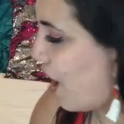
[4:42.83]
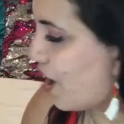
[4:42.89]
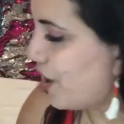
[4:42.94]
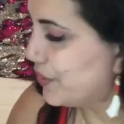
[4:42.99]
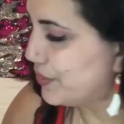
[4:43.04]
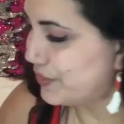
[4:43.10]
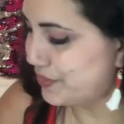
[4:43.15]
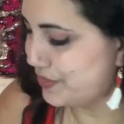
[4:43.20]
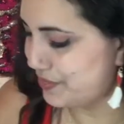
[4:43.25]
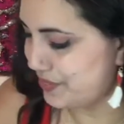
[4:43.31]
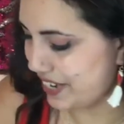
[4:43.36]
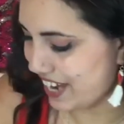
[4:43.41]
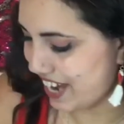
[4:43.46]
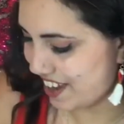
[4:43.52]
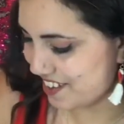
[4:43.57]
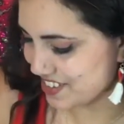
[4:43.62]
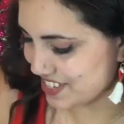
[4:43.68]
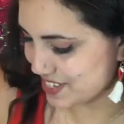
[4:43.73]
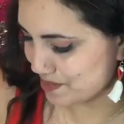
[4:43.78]
Ooh, we
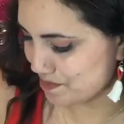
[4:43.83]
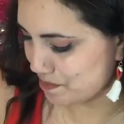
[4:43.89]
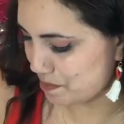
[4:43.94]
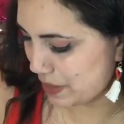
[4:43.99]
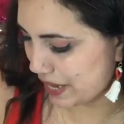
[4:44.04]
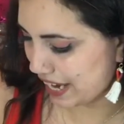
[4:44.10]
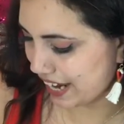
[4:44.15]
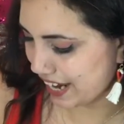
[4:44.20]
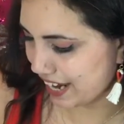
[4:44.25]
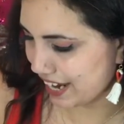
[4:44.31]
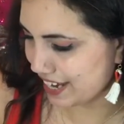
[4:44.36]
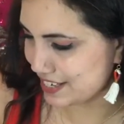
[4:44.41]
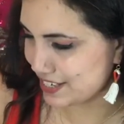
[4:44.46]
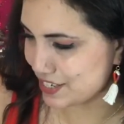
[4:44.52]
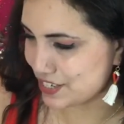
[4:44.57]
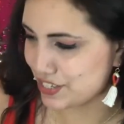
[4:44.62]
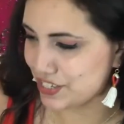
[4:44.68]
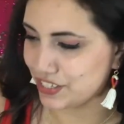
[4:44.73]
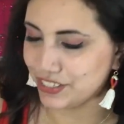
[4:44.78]
have some
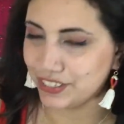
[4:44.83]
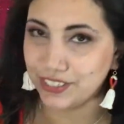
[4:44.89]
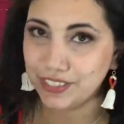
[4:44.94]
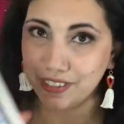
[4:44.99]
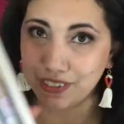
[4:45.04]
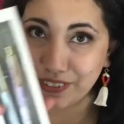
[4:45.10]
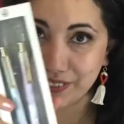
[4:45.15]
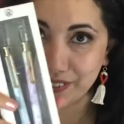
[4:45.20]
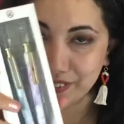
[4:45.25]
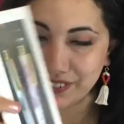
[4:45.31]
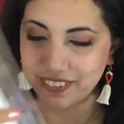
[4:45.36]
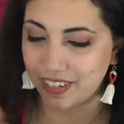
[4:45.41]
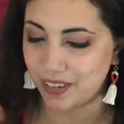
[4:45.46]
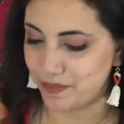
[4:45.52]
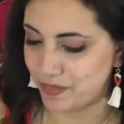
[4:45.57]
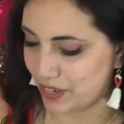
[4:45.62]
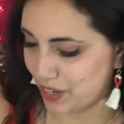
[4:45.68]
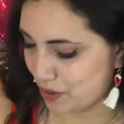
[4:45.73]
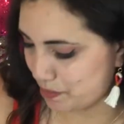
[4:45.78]
pens too.
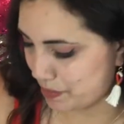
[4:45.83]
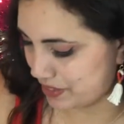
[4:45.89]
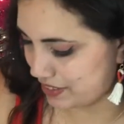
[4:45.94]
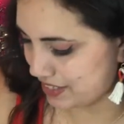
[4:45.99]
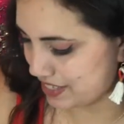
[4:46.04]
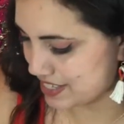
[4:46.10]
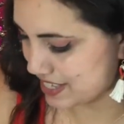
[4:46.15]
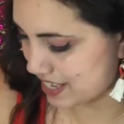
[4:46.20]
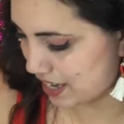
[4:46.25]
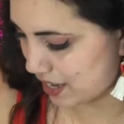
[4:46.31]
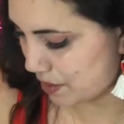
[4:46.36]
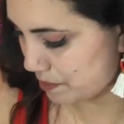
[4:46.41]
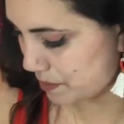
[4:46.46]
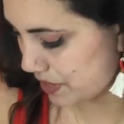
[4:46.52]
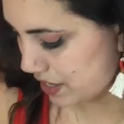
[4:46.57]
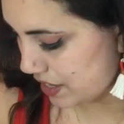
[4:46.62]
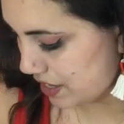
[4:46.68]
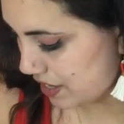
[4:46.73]
Let me open these up.